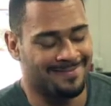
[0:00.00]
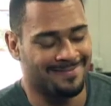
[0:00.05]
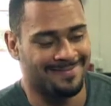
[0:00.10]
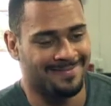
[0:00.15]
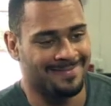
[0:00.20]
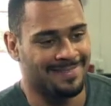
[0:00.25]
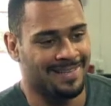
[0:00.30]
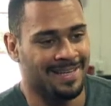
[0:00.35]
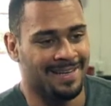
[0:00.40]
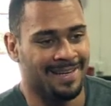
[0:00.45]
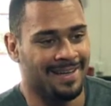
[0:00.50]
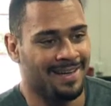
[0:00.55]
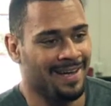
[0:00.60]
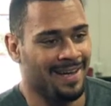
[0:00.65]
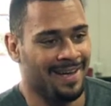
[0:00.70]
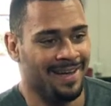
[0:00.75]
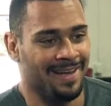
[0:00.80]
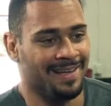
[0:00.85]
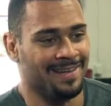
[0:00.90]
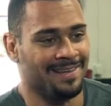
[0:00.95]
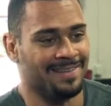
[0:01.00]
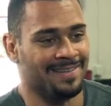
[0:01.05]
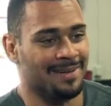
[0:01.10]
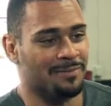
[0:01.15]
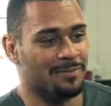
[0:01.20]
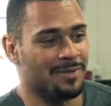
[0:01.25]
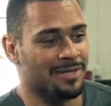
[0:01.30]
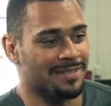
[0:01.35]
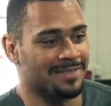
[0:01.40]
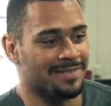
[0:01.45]
I hated
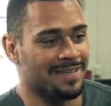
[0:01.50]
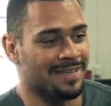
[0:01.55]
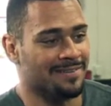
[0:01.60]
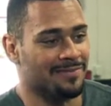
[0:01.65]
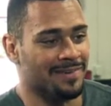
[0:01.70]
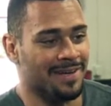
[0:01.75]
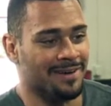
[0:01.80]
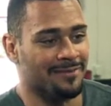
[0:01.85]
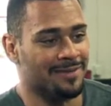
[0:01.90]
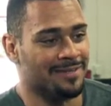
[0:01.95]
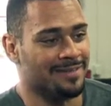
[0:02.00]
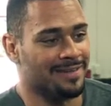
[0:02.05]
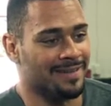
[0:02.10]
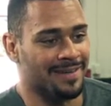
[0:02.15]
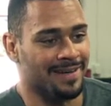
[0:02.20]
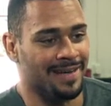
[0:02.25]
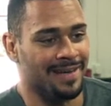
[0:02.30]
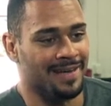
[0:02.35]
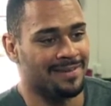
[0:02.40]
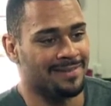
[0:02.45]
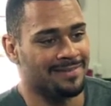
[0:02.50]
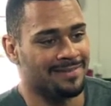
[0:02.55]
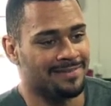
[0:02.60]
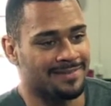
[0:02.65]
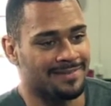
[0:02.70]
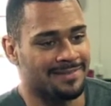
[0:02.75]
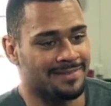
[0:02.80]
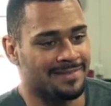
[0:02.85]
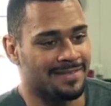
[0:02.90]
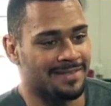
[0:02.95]
that because they've never done that
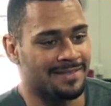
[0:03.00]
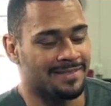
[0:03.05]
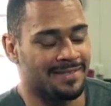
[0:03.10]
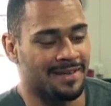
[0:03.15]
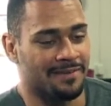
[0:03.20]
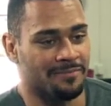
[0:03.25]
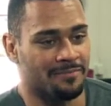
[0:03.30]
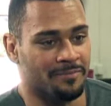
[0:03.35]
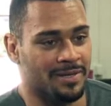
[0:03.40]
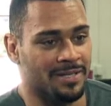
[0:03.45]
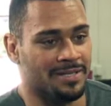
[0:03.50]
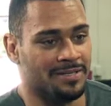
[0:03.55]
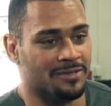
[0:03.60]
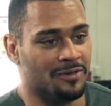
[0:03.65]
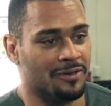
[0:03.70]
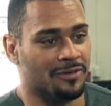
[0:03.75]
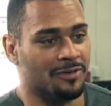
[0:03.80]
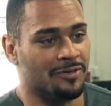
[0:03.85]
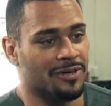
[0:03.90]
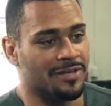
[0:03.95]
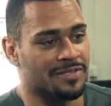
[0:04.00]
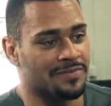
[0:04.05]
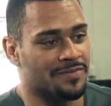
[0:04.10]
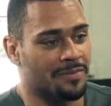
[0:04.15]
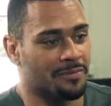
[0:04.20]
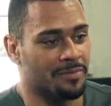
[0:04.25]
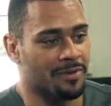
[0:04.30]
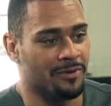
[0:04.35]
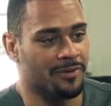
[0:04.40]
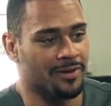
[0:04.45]
since I've been doing
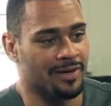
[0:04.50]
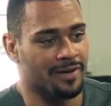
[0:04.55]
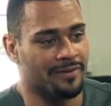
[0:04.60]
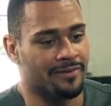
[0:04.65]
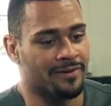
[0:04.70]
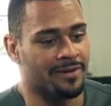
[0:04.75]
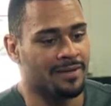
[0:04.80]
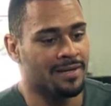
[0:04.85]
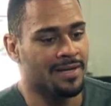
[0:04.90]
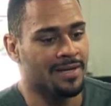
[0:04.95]
CrossFit, but whatever.